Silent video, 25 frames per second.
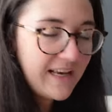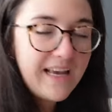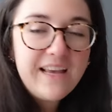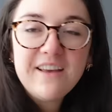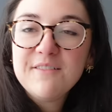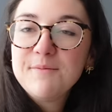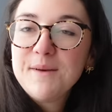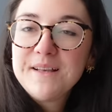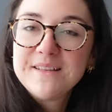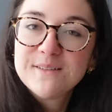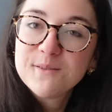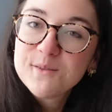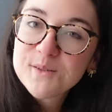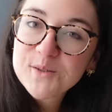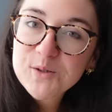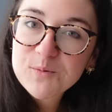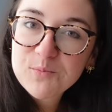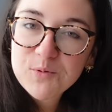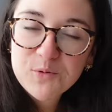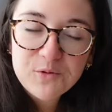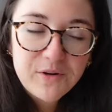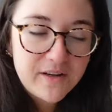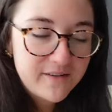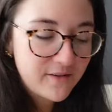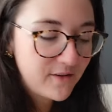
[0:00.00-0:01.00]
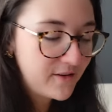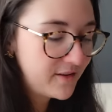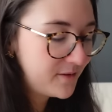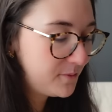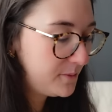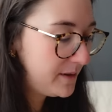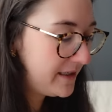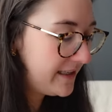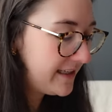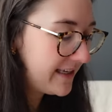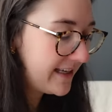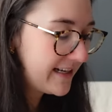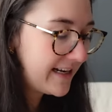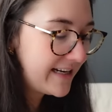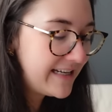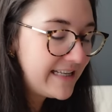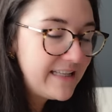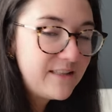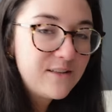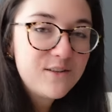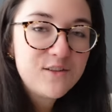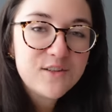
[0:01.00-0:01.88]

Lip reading: I have made so little progress on this week and I need to